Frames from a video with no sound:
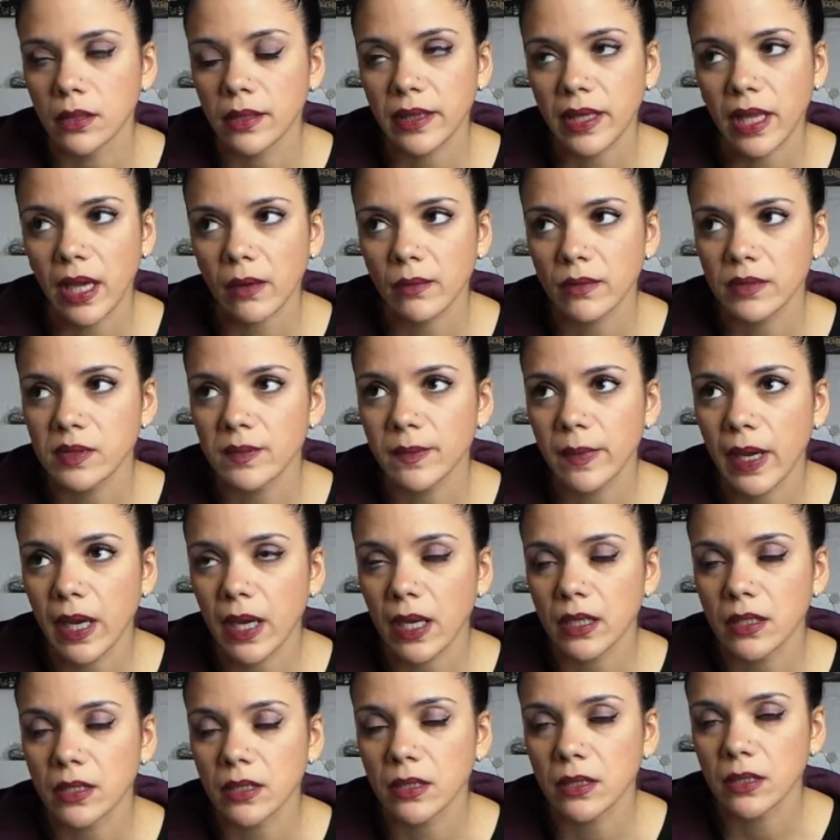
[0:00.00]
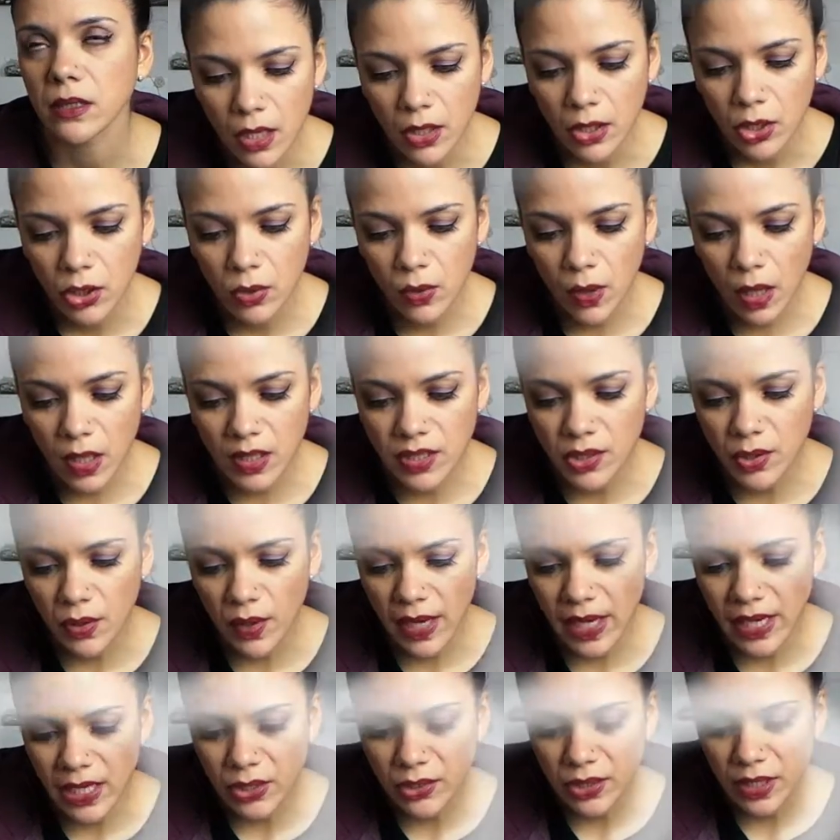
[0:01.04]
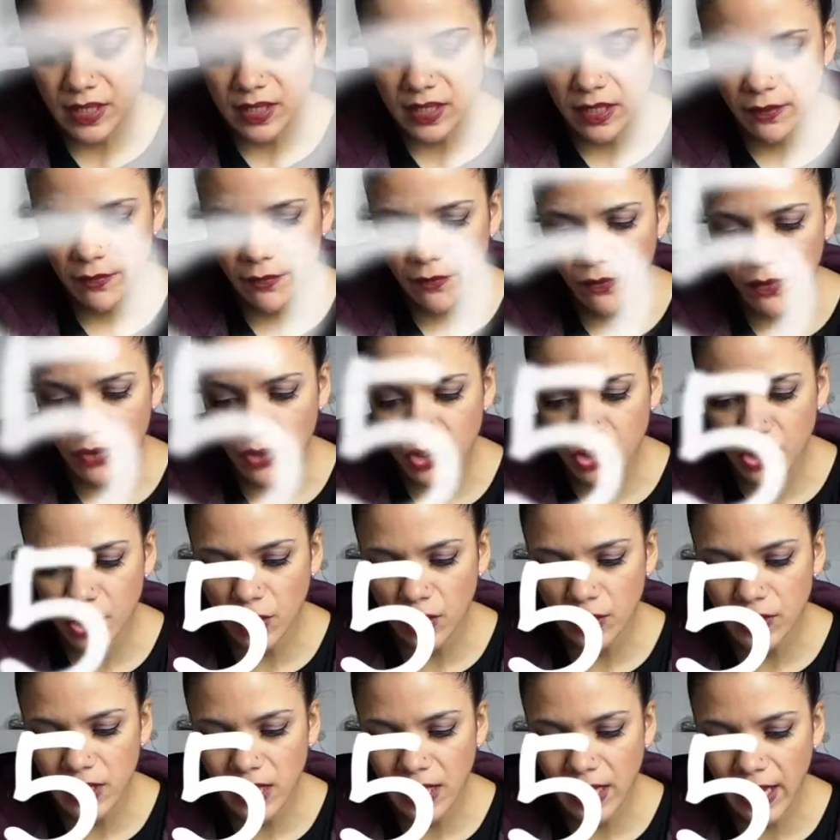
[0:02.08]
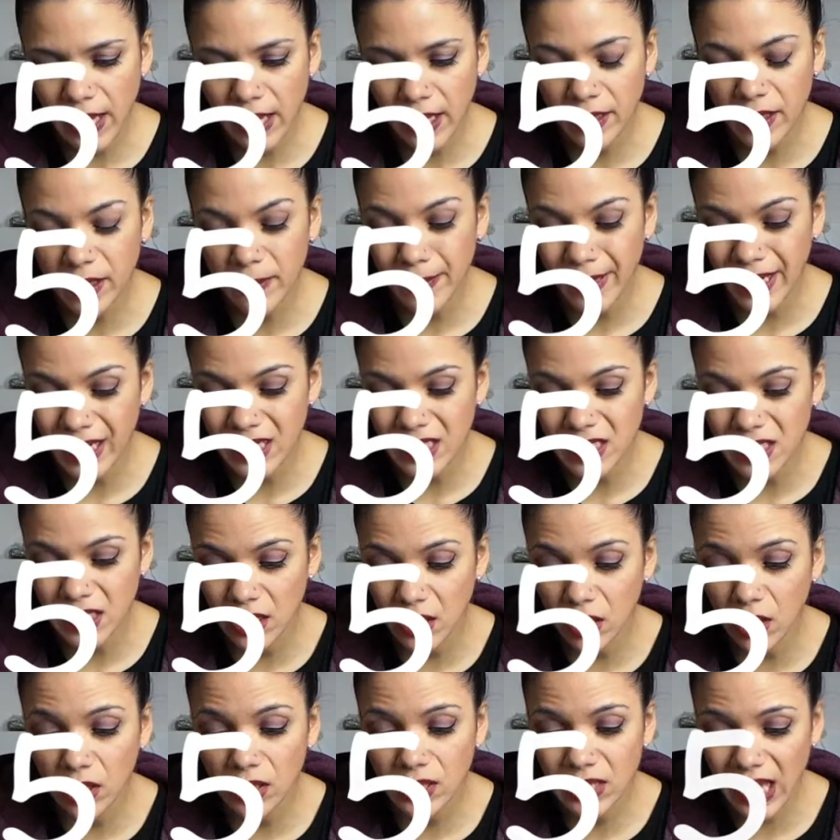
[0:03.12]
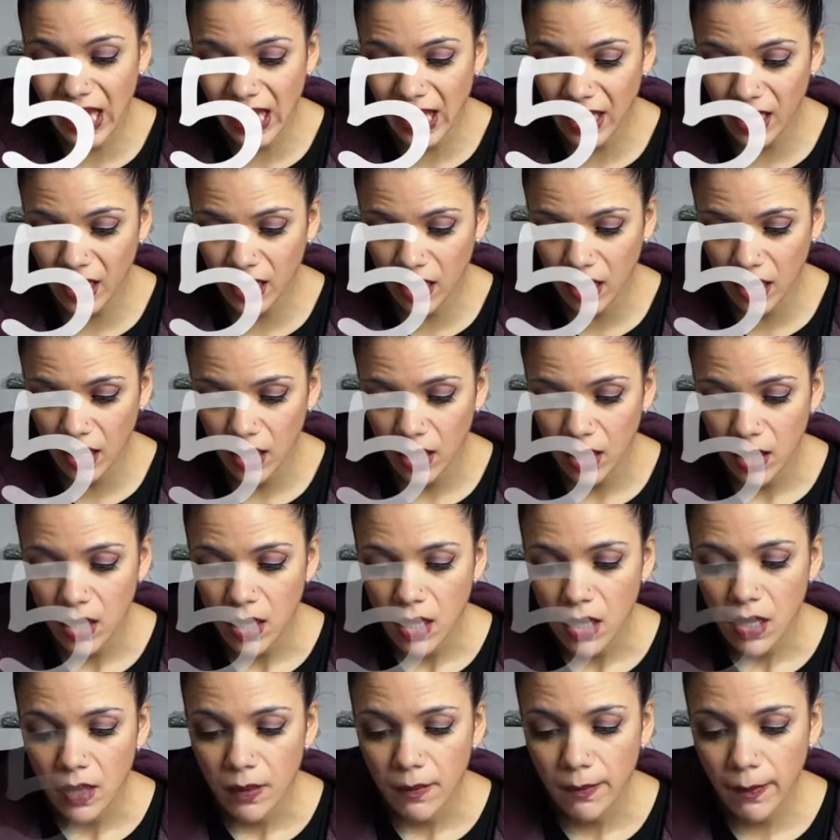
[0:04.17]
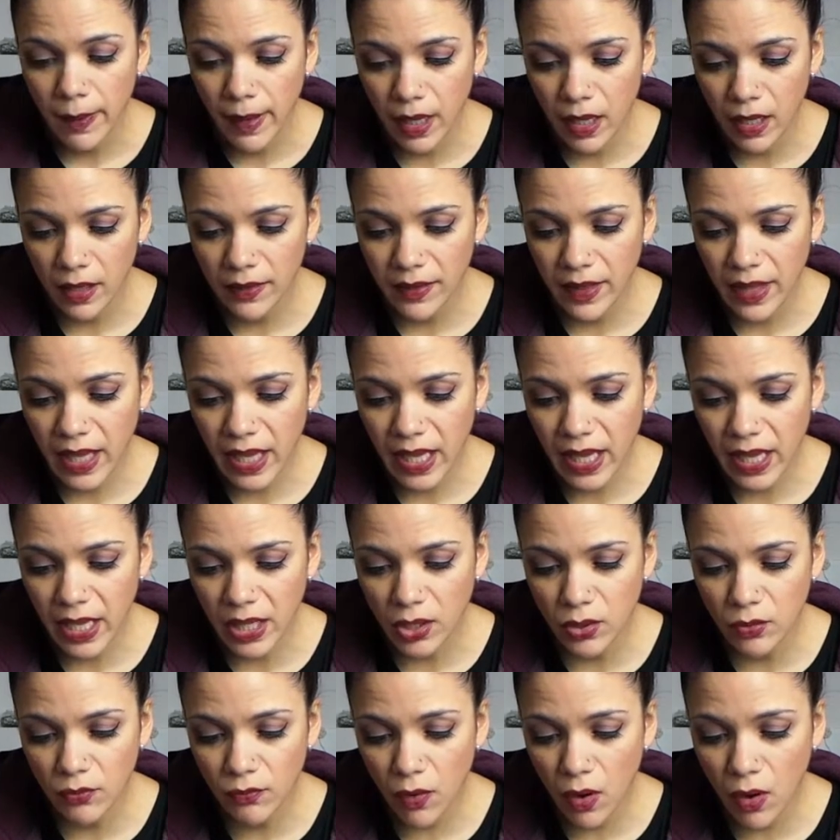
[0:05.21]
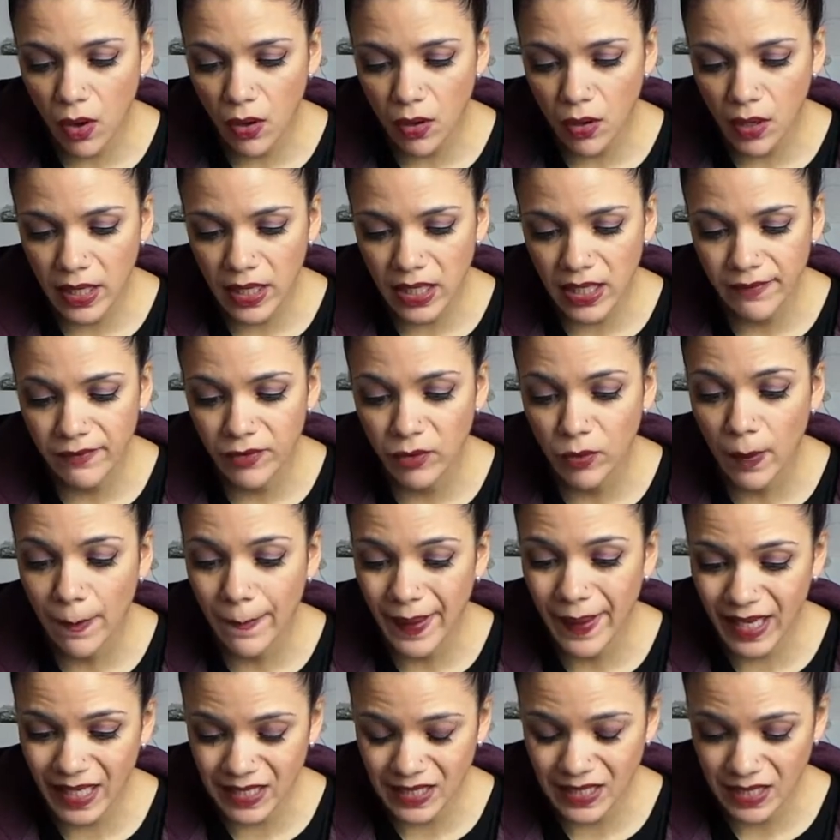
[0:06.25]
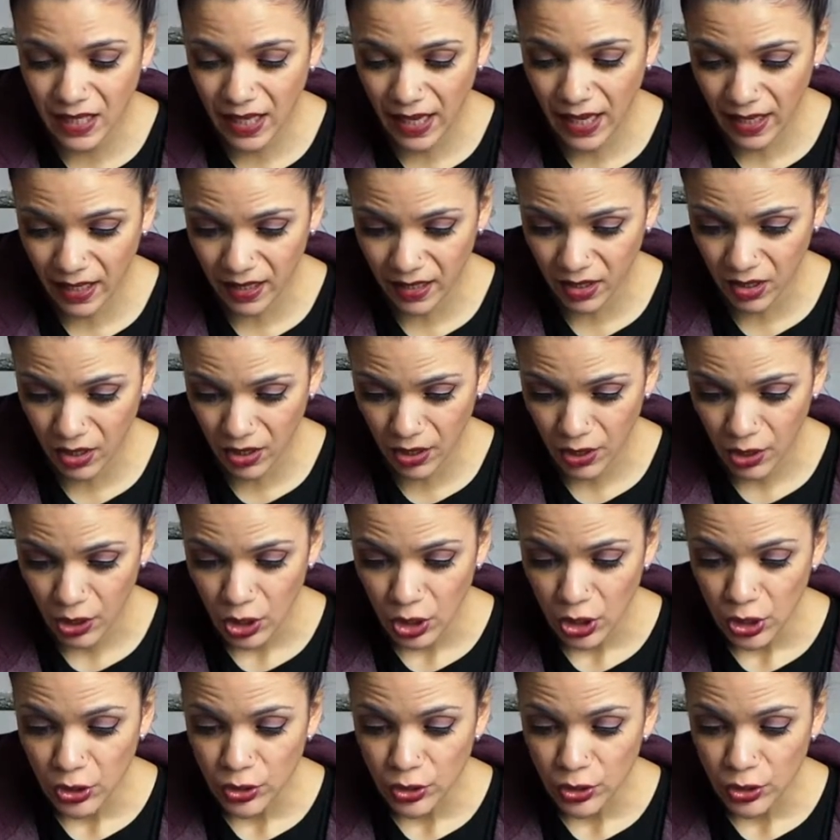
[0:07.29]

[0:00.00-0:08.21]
That was bad. You ask your hairdresser for a shoulder length Pixie Lott haircut, but they hear you wrong and give you a pixie haircut.